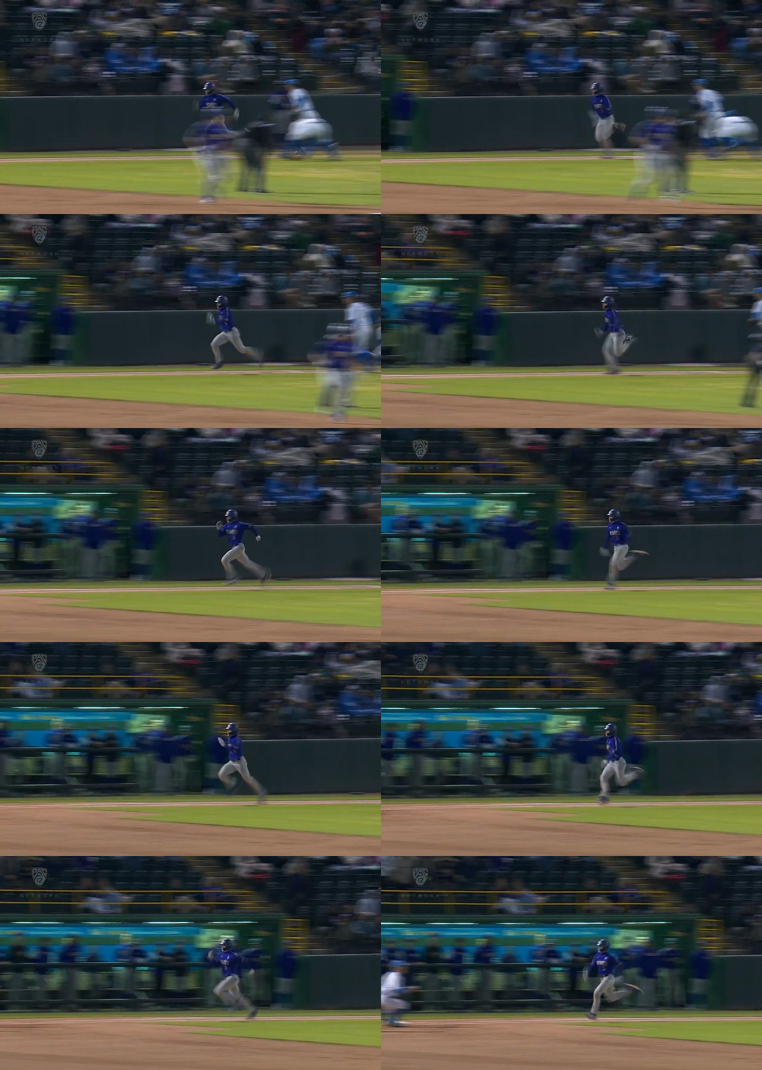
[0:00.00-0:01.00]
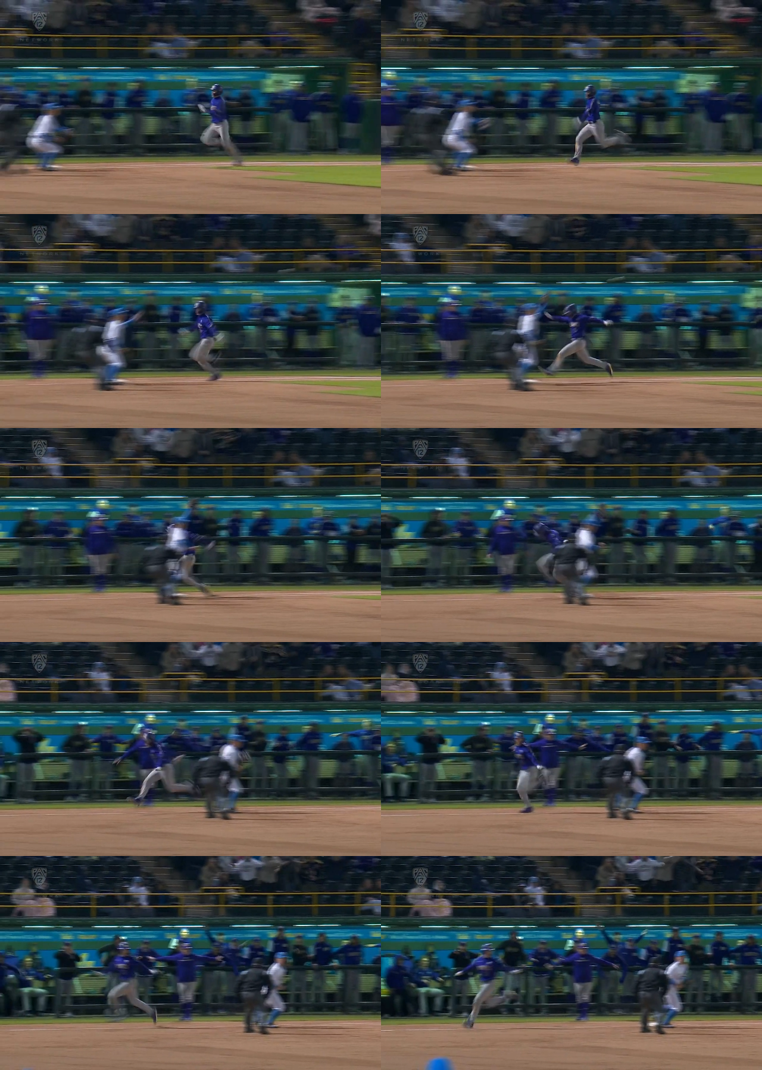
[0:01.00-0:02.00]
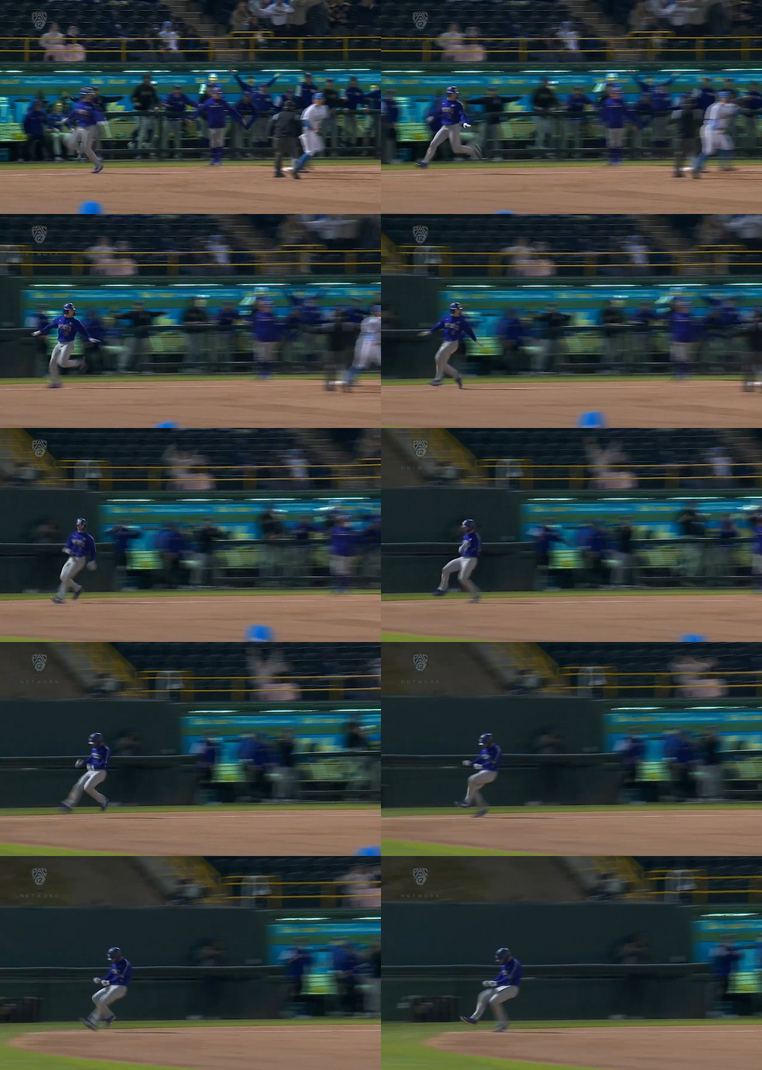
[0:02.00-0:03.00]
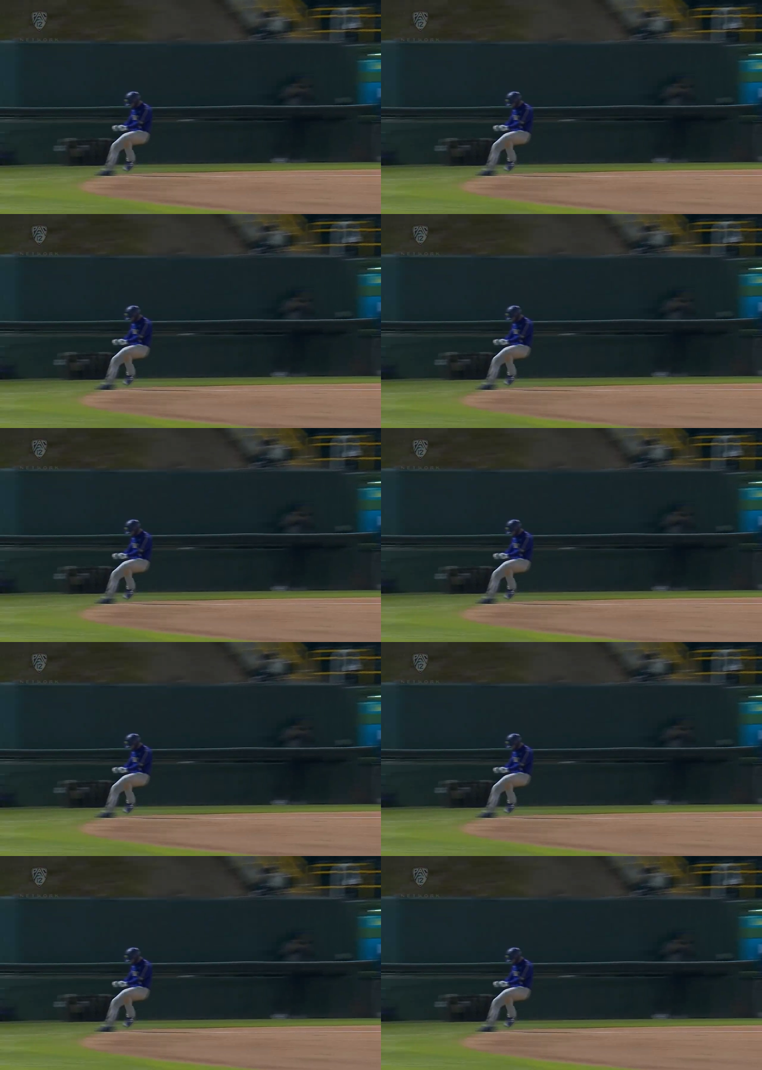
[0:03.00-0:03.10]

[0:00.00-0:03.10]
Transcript: No face is visible, so there are no lips to read.